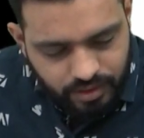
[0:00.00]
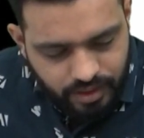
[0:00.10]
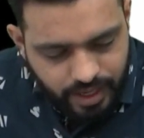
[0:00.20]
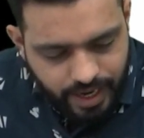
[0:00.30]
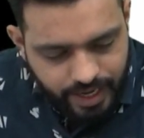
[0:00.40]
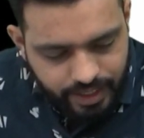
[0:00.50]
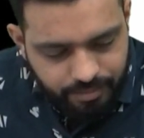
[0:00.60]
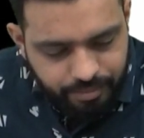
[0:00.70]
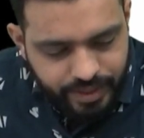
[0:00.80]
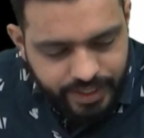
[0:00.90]

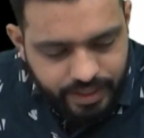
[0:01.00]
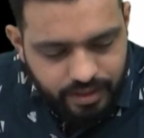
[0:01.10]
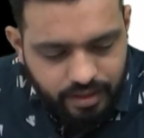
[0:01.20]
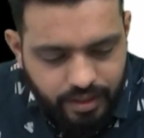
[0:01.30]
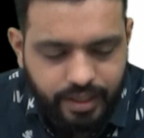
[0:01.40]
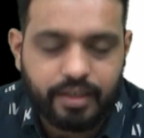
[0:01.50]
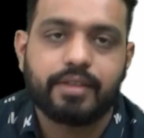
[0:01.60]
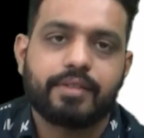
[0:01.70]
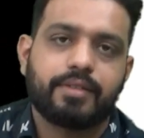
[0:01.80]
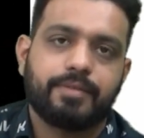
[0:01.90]
and medial
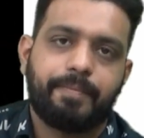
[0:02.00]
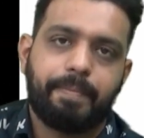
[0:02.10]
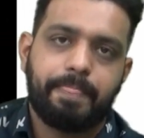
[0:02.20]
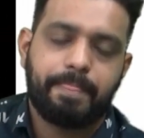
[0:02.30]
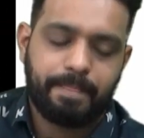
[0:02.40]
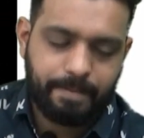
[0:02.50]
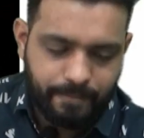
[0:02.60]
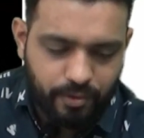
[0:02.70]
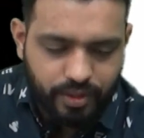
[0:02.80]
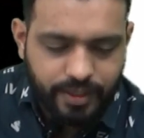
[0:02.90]
rectus.
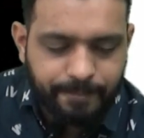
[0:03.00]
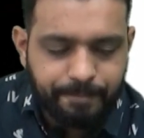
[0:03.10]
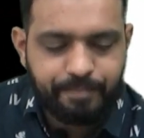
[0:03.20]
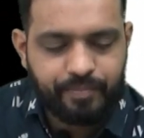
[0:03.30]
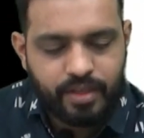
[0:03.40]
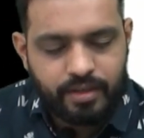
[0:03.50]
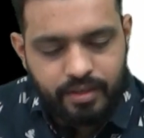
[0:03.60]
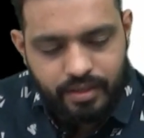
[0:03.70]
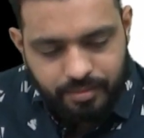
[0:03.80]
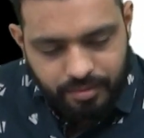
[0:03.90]
Okay,
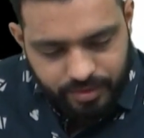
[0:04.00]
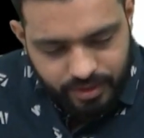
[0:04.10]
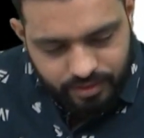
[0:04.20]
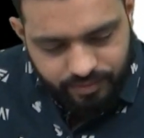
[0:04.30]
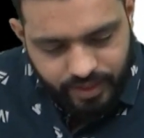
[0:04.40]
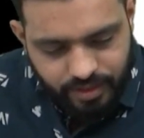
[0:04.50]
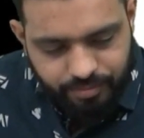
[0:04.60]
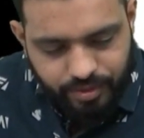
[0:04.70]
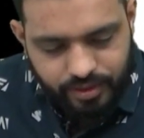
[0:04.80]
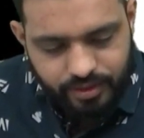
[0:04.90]
remember this, very
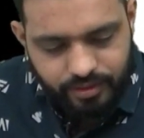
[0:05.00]
important.